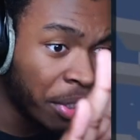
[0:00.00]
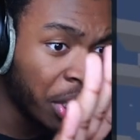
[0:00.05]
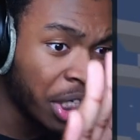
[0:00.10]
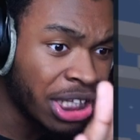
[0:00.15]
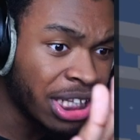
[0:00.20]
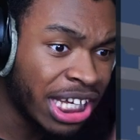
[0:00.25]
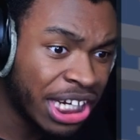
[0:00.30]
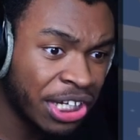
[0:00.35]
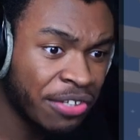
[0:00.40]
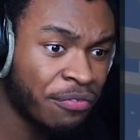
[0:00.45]
on the
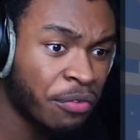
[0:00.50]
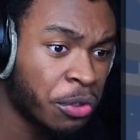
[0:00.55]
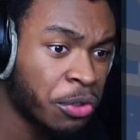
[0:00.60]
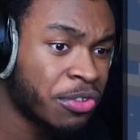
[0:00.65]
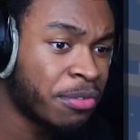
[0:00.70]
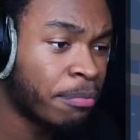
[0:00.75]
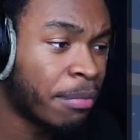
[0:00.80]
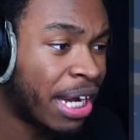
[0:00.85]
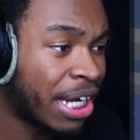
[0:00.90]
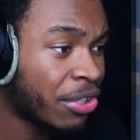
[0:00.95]
latest version
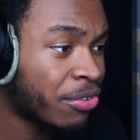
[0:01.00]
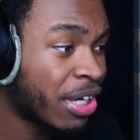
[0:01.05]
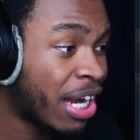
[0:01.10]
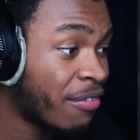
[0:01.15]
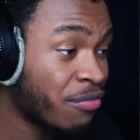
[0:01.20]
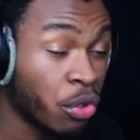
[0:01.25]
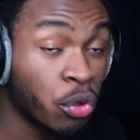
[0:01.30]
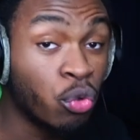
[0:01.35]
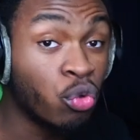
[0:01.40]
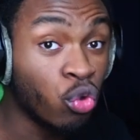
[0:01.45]
of
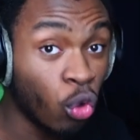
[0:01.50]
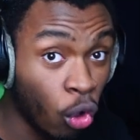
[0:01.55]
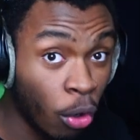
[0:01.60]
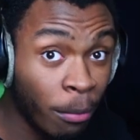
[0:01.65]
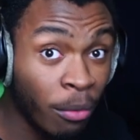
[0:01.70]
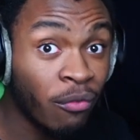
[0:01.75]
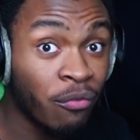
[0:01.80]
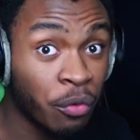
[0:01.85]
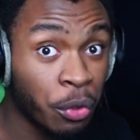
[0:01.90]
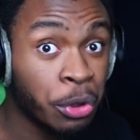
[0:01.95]
Minecraft, the
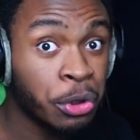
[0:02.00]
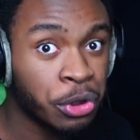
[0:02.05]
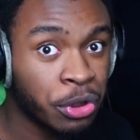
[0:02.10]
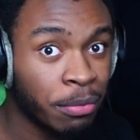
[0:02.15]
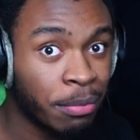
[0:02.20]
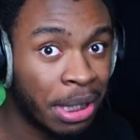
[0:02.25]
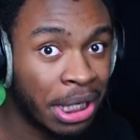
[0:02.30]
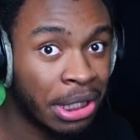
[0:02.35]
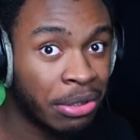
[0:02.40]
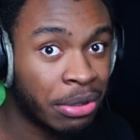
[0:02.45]
normal version of
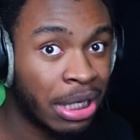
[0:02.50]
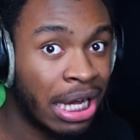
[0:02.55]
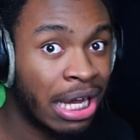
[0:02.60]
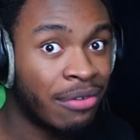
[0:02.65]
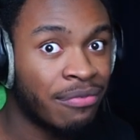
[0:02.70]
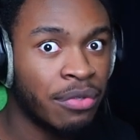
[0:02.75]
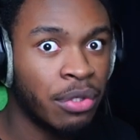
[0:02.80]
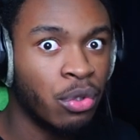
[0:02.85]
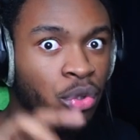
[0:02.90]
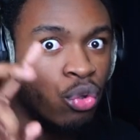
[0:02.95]

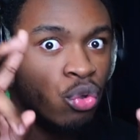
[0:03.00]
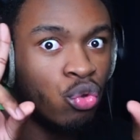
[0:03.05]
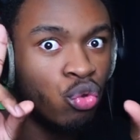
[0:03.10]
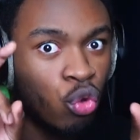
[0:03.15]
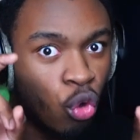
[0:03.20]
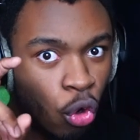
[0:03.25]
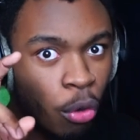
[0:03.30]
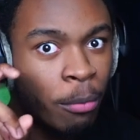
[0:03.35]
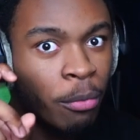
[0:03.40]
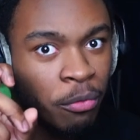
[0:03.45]
Minecraft.
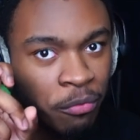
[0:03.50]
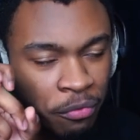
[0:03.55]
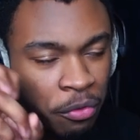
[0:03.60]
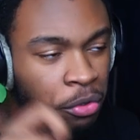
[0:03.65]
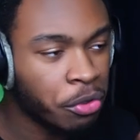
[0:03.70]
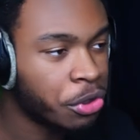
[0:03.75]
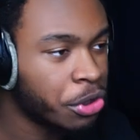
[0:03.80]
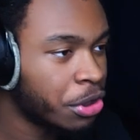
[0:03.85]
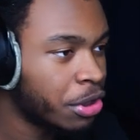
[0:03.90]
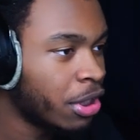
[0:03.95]
Normal
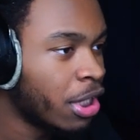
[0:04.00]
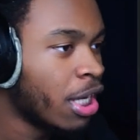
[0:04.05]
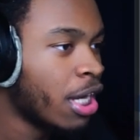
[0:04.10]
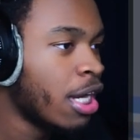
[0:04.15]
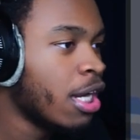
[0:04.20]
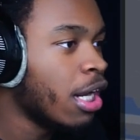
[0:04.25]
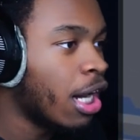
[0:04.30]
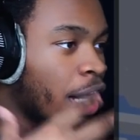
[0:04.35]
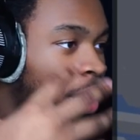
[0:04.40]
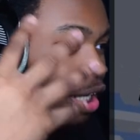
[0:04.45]
version.
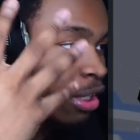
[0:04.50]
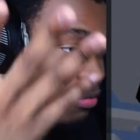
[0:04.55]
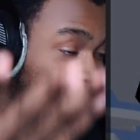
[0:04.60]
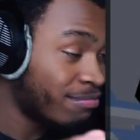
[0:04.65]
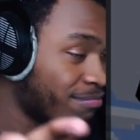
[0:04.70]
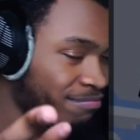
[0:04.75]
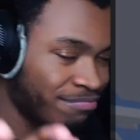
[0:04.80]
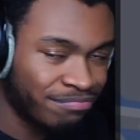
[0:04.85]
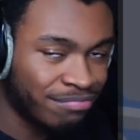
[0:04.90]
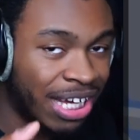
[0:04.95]

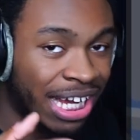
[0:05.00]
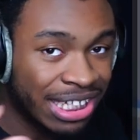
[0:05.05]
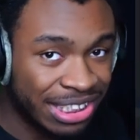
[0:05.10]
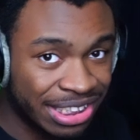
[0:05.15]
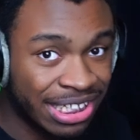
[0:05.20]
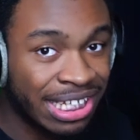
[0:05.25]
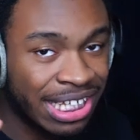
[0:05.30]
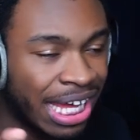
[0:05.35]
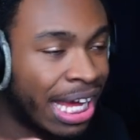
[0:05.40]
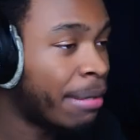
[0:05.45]
Um, I
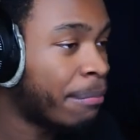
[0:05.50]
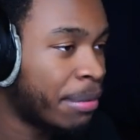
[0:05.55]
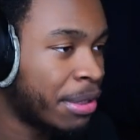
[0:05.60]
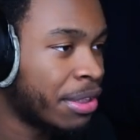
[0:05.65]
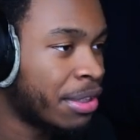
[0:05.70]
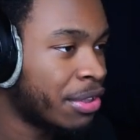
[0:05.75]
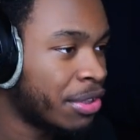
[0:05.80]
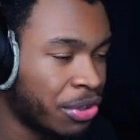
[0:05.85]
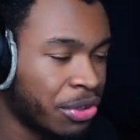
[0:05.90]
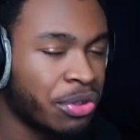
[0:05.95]
say that
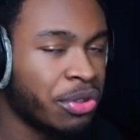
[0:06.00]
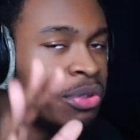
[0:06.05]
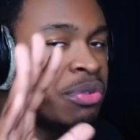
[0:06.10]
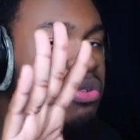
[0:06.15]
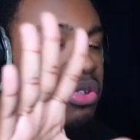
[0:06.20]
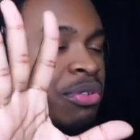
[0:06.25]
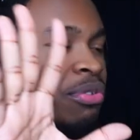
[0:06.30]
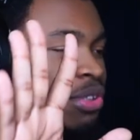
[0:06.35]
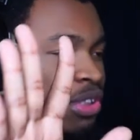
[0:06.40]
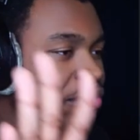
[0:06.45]
because you'll
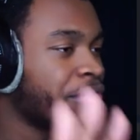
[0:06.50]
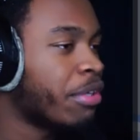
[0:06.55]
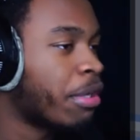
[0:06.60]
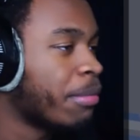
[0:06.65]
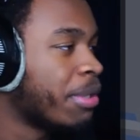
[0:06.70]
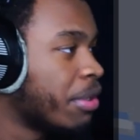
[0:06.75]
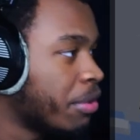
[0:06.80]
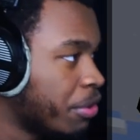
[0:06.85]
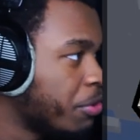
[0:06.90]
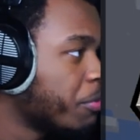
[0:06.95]
you'll see what I
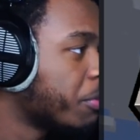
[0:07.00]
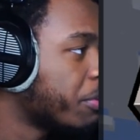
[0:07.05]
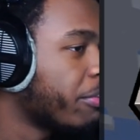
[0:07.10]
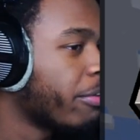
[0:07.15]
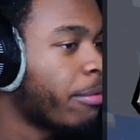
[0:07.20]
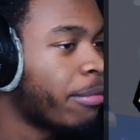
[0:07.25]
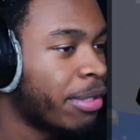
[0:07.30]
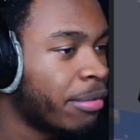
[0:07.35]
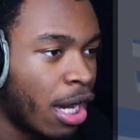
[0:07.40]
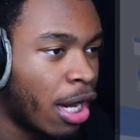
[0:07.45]
mean. You'll see what
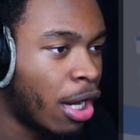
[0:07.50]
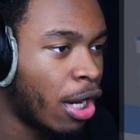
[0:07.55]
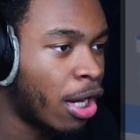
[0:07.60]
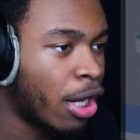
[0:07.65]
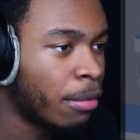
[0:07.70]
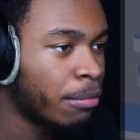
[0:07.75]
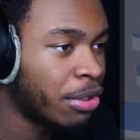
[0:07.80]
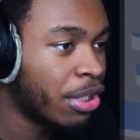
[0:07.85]
I mean. Um,